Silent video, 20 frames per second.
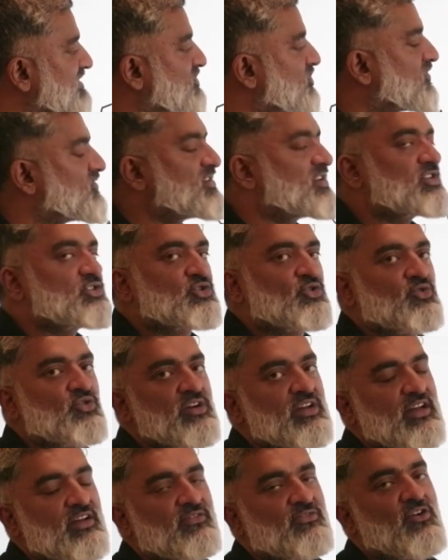of the
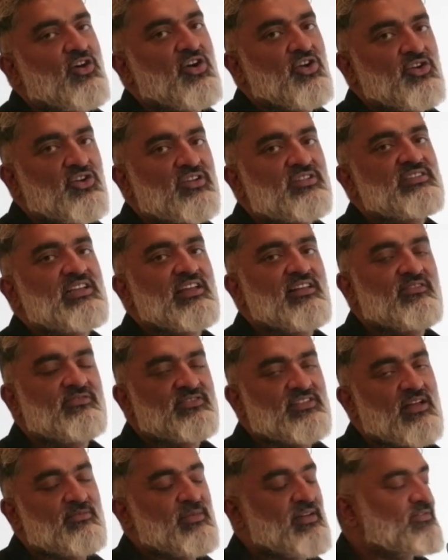story for yourself.
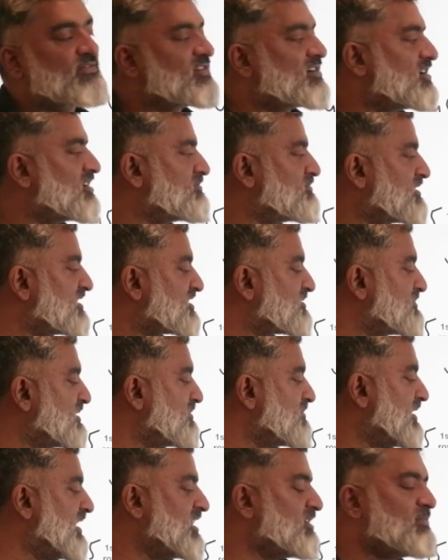Some effort must
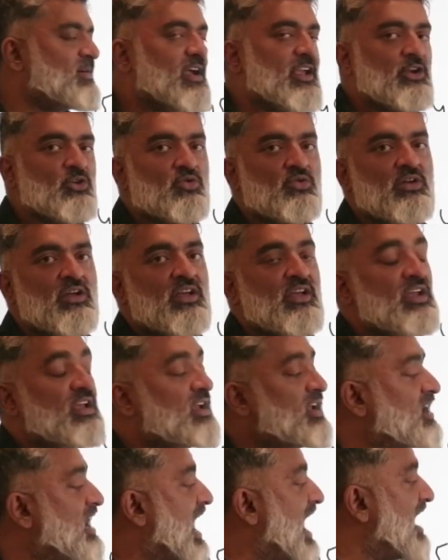be made by you.
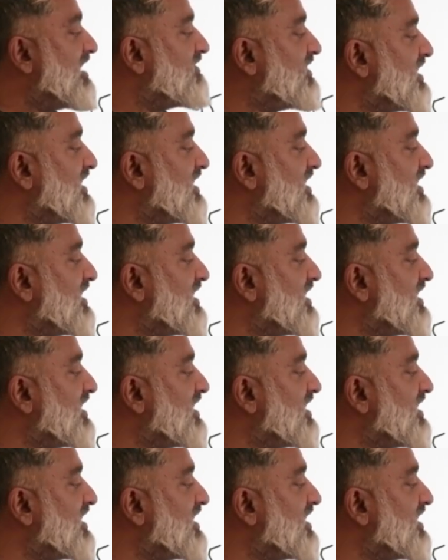I will